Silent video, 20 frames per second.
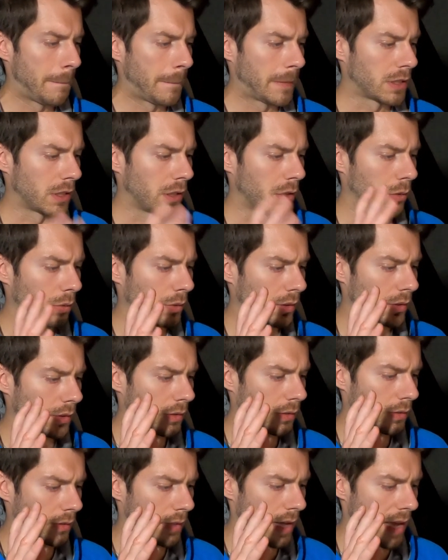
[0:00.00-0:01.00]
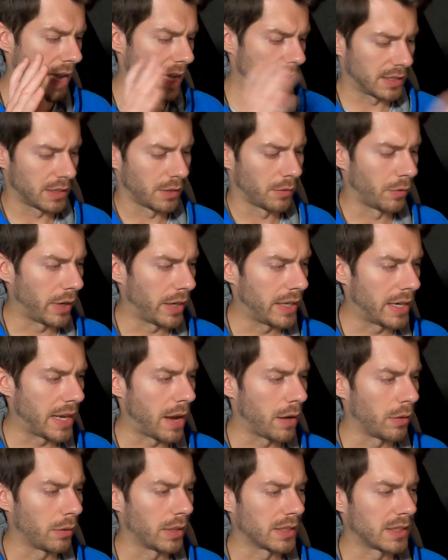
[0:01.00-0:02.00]
So as of right
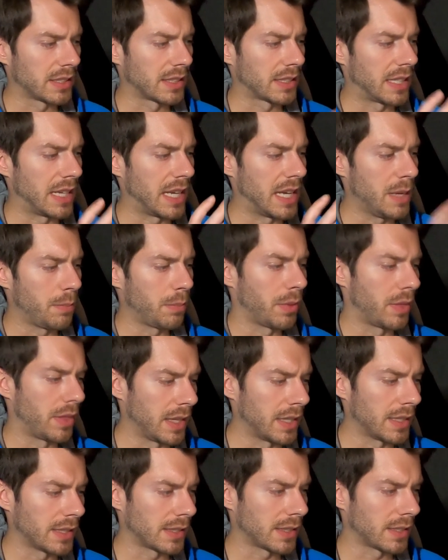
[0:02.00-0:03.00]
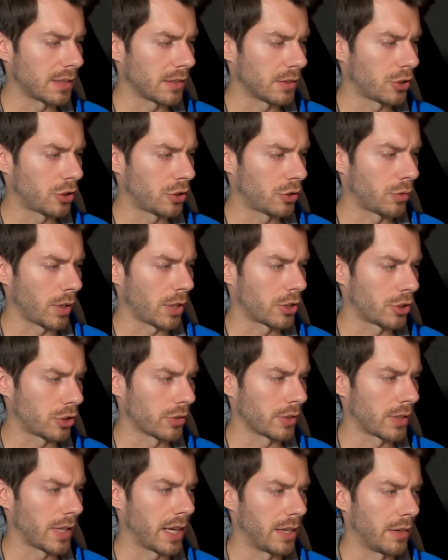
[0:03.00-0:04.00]
now, let's keep this
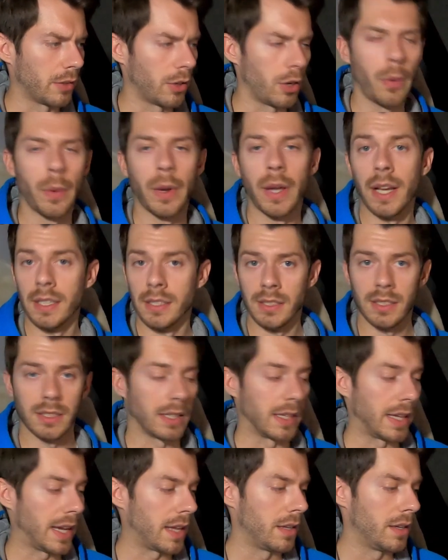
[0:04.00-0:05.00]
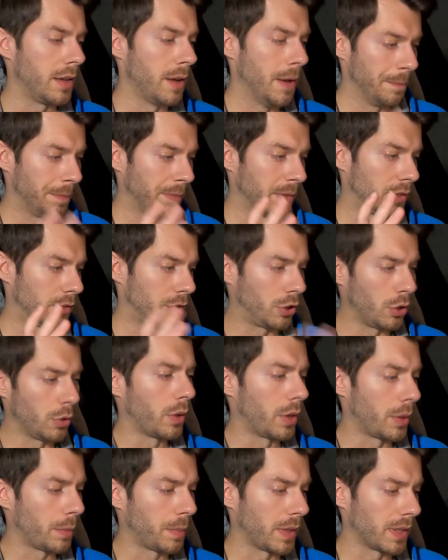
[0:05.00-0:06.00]
structure kind of going as, again,
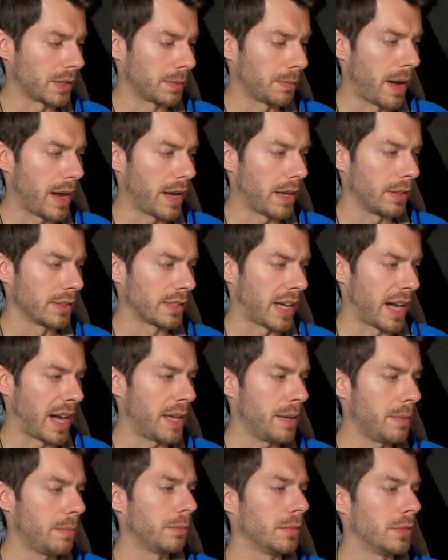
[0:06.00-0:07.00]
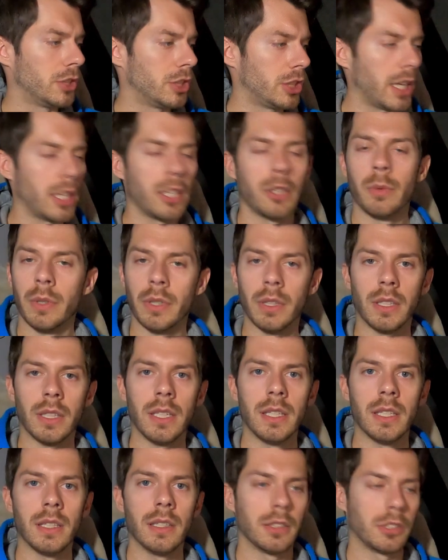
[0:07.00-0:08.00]
200 plus miles. I'm
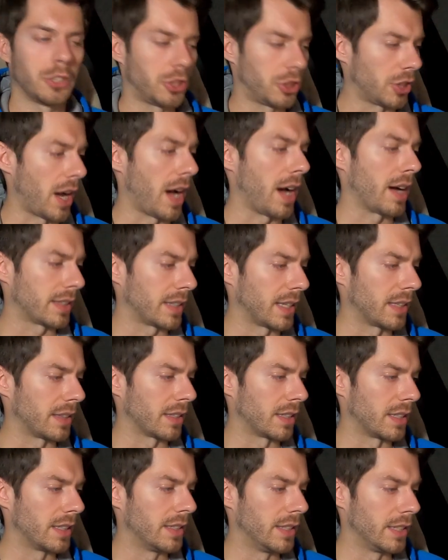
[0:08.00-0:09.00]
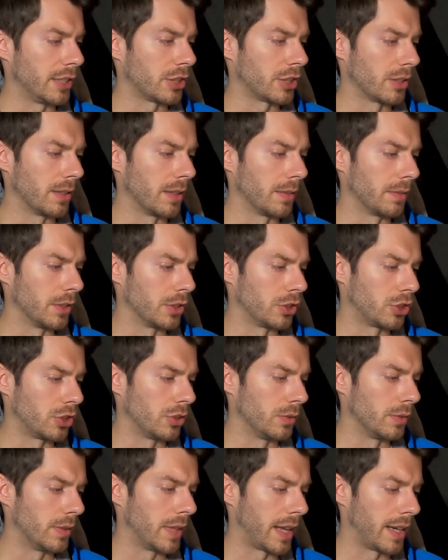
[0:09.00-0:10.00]
genuinely shocked at the condition of the
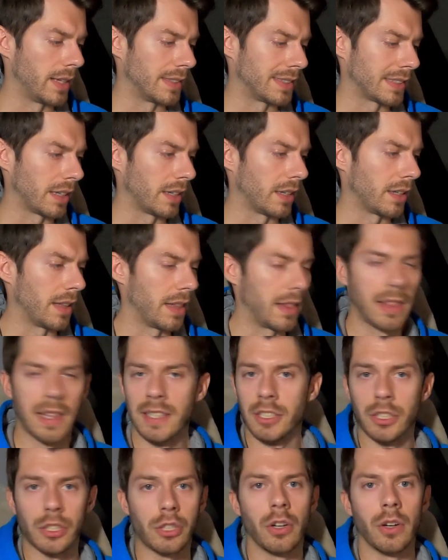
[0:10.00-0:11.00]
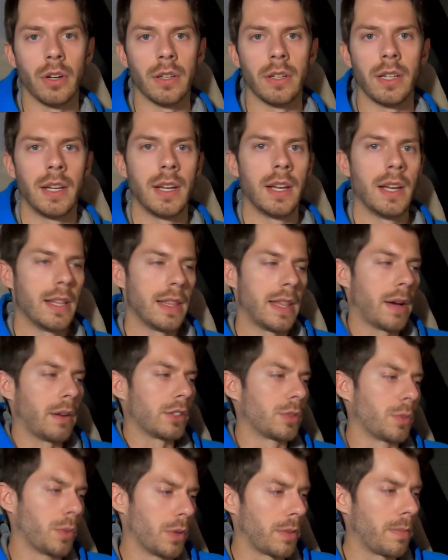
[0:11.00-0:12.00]
shoe, that it's like this good.
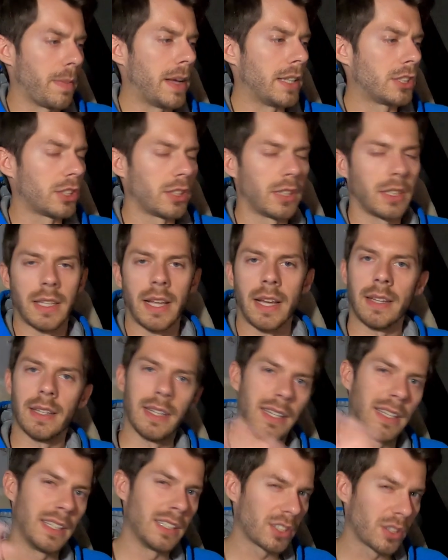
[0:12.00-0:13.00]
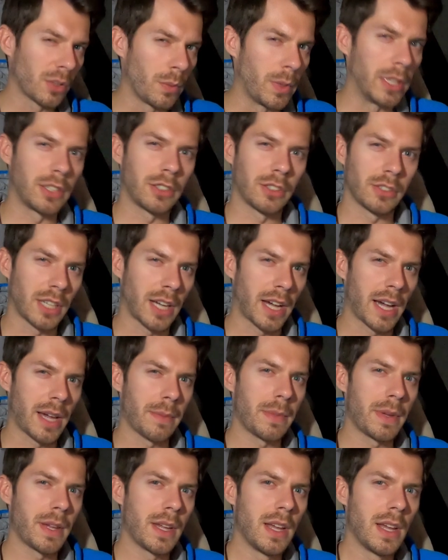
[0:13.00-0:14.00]
Now, it's worth mentioning that it is the winter
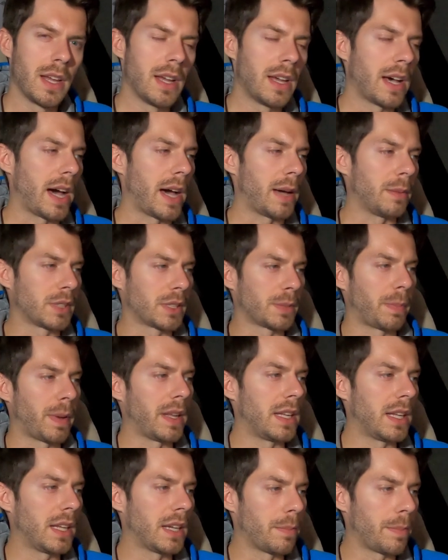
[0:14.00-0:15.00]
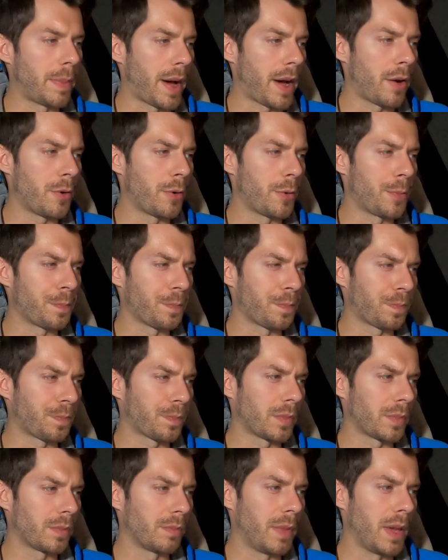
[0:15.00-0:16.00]
time. I'm spending about
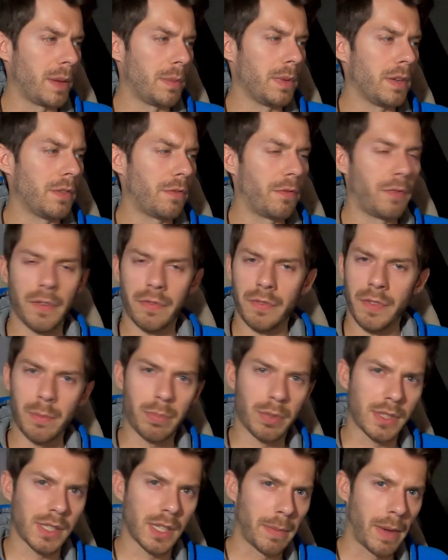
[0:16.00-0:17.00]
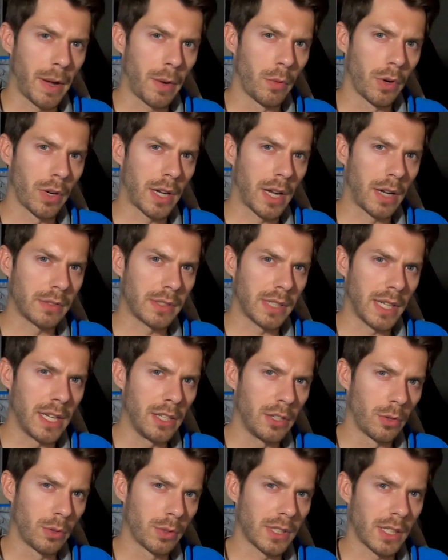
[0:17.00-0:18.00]
maybe 50% of my workouts
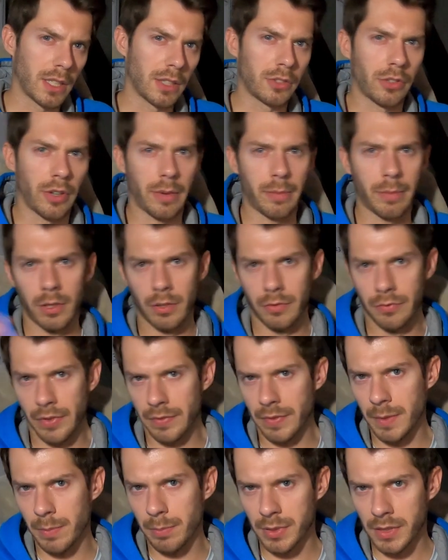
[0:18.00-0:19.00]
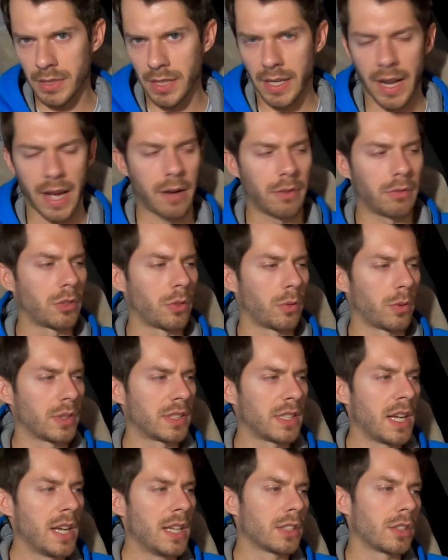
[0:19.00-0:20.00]
indoors on a treadmill, 50%
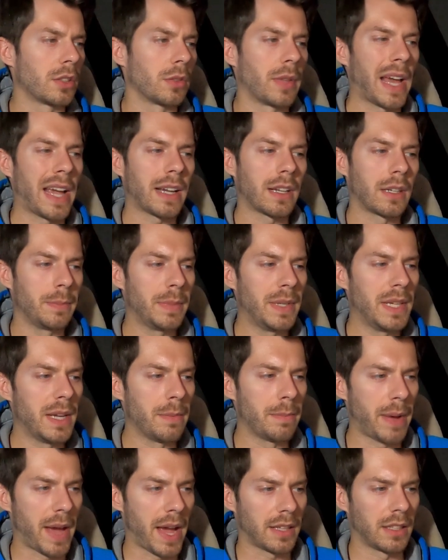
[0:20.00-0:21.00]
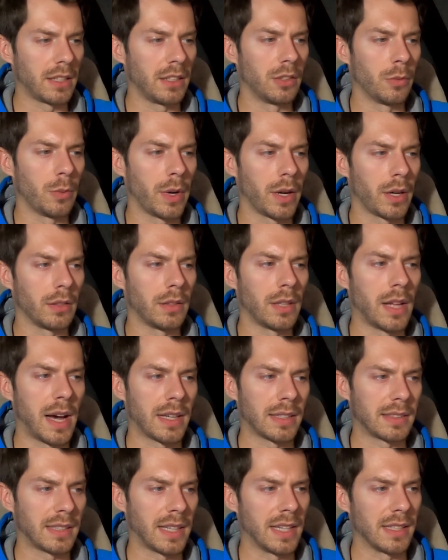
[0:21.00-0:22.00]
outdoors, so that could be impacting the wear a
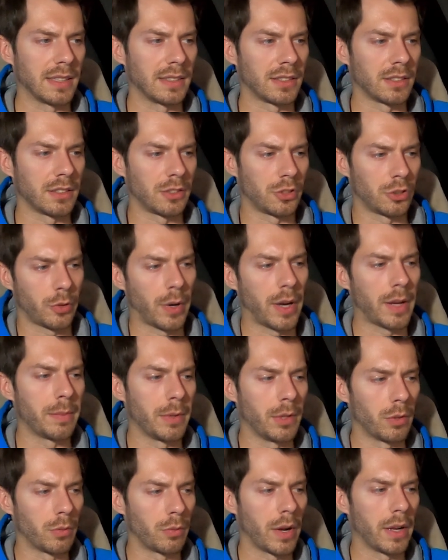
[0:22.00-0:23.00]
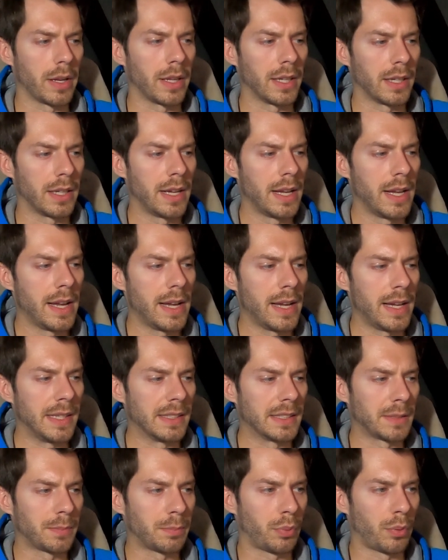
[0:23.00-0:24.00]
lot, as treadmill running
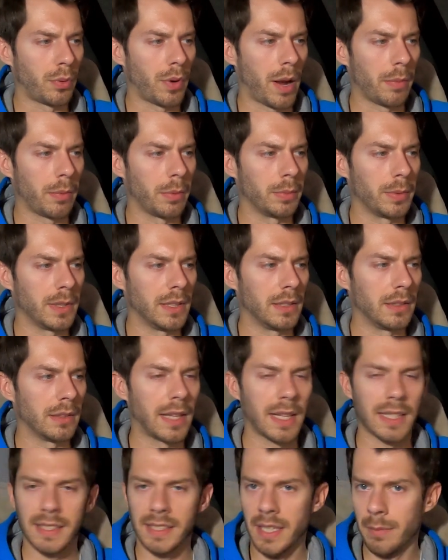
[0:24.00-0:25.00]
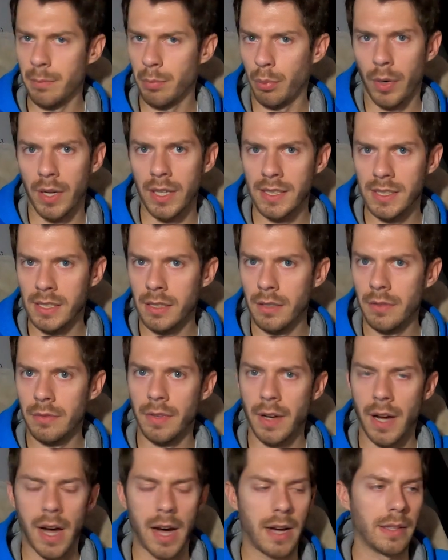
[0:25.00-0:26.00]
is probably less
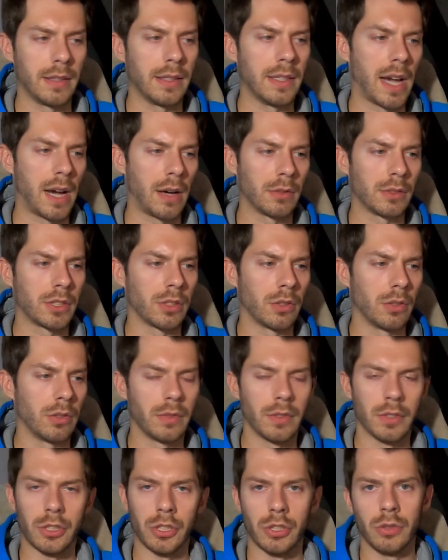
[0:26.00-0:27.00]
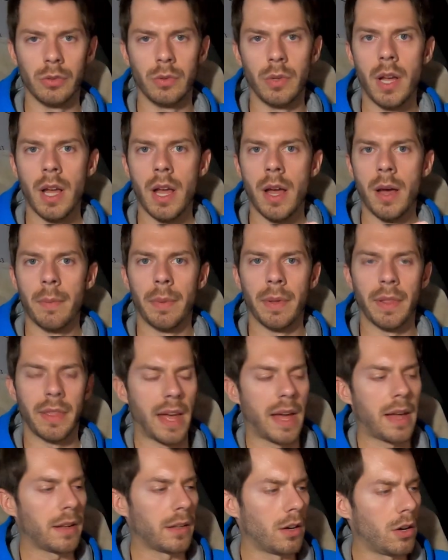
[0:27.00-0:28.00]
abrasive on the outsole of the shoe. But
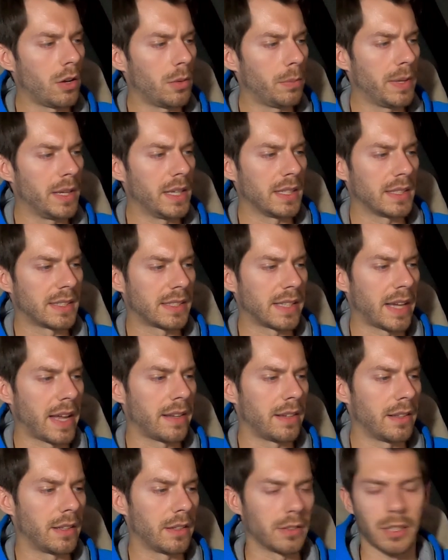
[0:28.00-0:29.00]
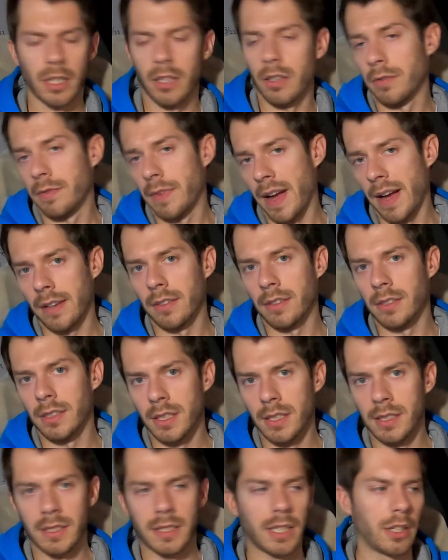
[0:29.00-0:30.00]
that all being said, there's other factors
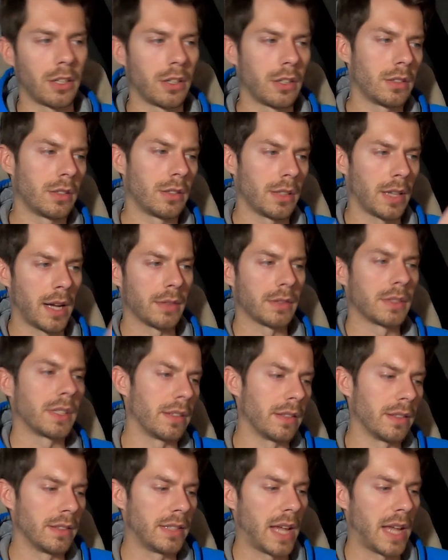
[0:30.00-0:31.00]
to consider outside of the